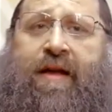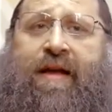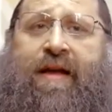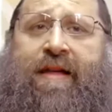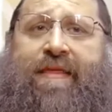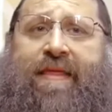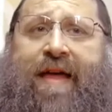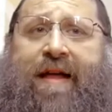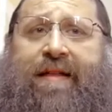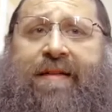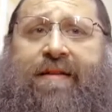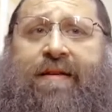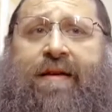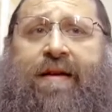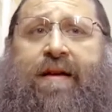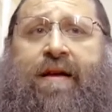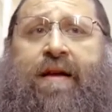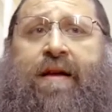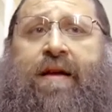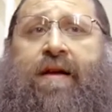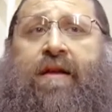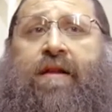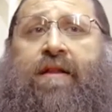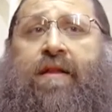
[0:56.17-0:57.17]
in that
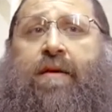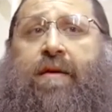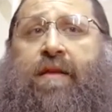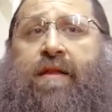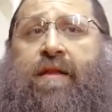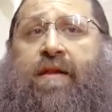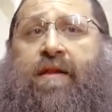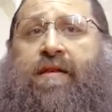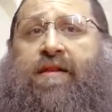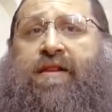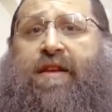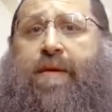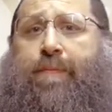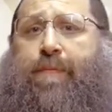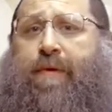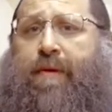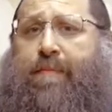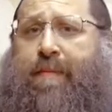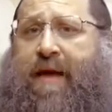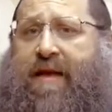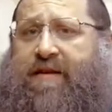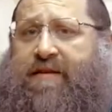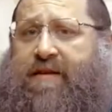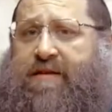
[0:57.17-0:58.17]
the
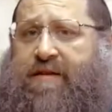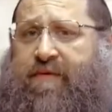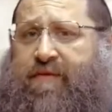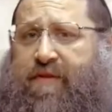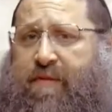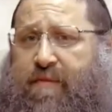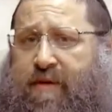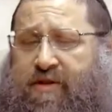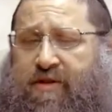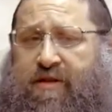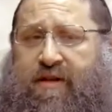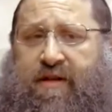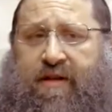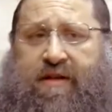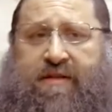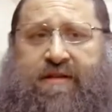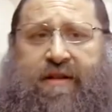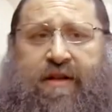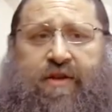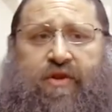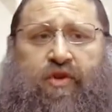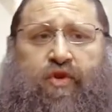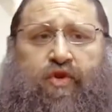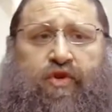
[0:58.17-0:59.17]
simple message of the Mishnah is
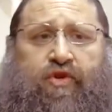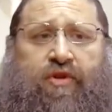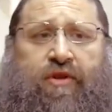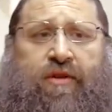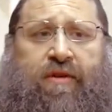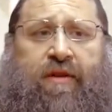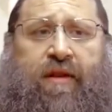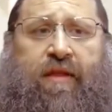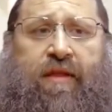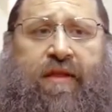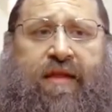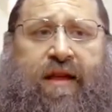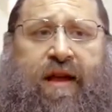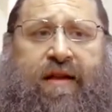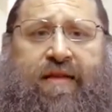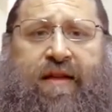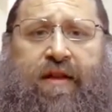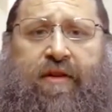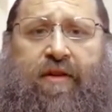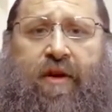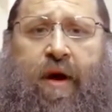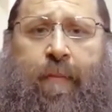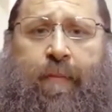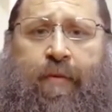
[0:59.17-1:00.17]
that you should think
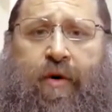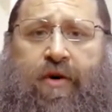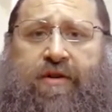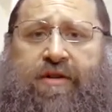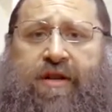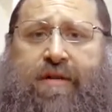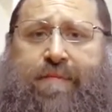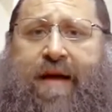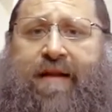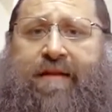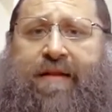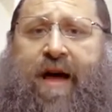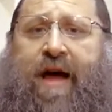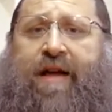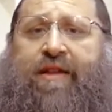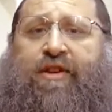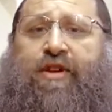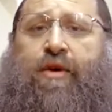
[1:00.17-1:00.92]
that a person might die